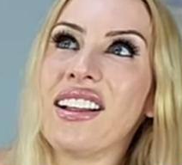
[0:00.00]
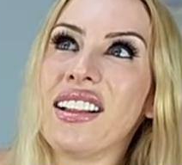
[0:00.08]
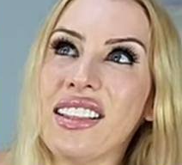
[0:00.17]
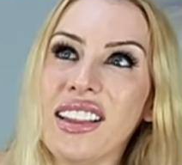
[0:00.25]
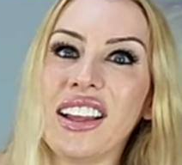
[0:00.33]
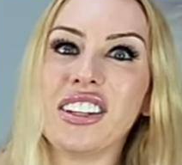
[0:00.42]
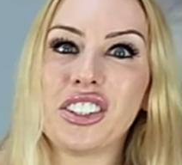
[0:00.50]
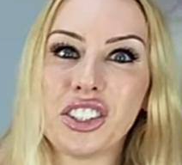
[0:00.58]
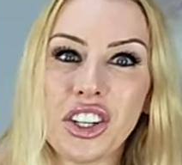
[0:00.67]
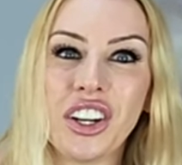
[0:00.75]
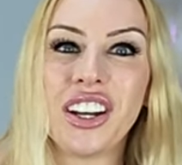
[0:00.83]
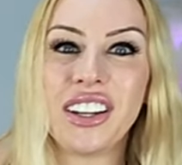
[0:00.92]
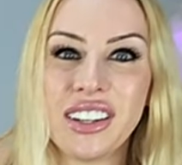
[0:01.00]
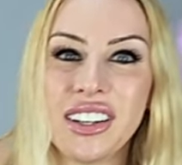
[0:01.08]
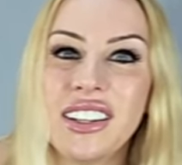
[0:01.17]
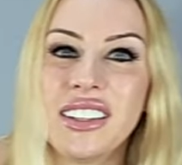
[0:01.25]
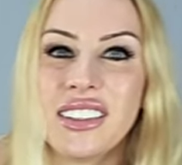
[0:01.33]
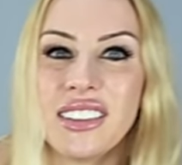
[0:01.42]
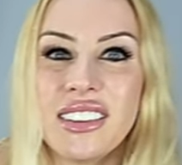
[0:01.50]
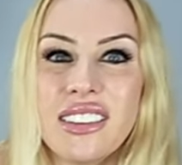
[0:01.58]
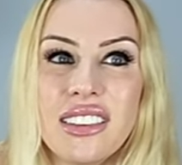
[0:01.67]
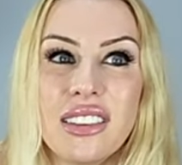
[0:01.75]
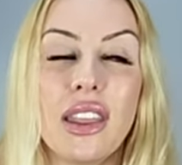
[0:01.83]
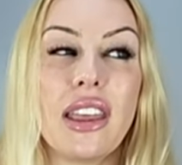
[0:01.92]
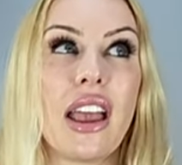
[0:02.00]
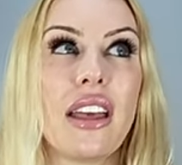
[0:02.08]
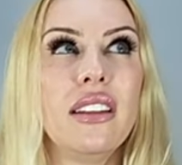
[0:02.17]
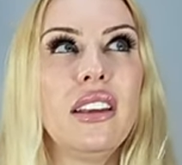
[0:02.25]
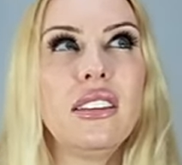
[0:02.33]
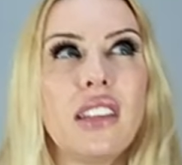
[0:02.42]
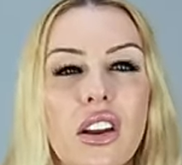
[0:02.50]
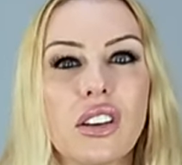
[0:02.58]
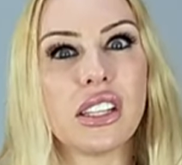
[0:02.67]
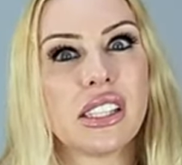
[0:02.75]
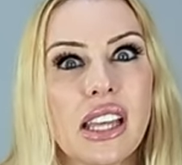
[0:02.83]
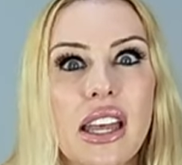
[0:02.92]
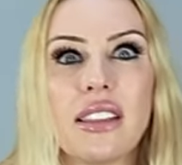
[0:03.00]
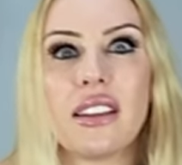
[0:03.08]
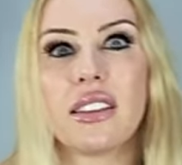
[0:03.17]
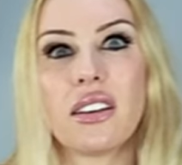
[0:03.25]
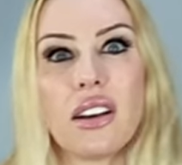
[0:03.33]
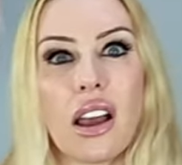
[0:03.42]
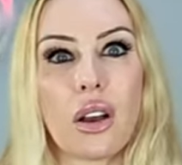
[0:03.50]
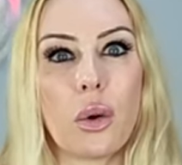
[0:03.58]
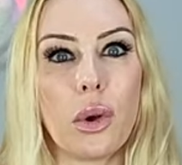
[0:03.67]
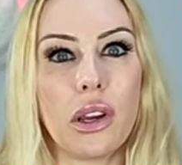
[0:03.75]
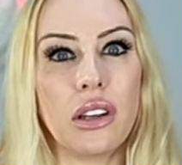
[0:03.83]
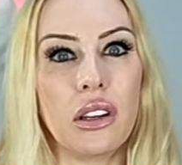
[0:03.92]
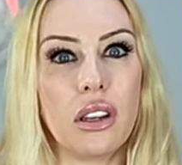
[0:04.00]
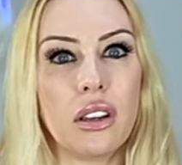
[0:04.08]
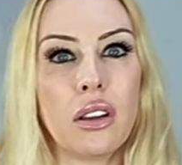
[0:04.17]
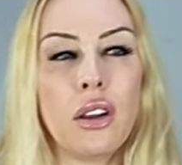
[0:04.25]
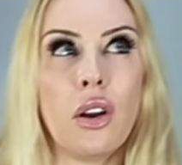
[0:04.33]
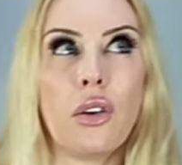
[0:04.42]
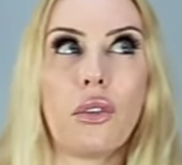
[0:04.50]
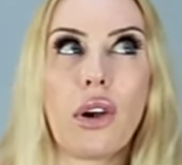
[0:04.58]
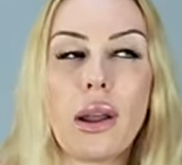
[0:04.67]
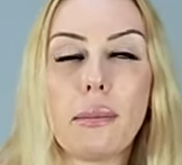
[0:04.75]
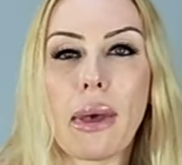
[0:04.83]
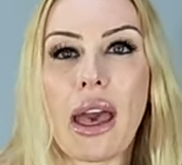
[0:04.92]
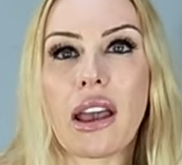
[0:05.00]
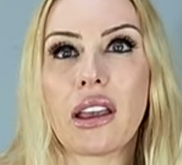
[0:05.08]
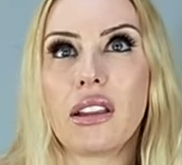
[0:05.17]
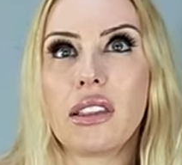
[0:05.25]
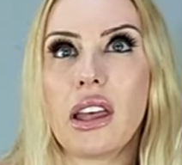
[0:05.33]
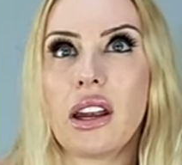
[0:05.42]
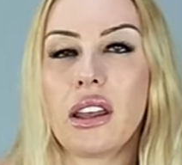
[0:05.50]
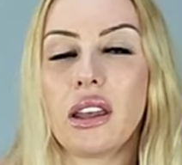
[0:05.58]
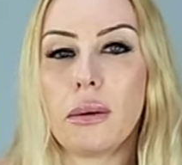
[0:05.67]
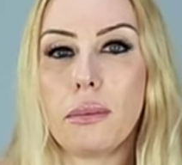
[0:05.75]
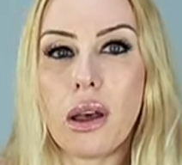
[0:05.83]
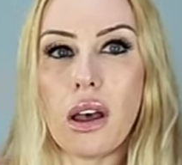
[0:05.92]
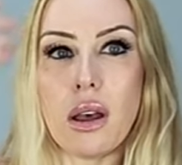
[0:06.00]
let Sean, I think they already said that they're not going to run it back and let him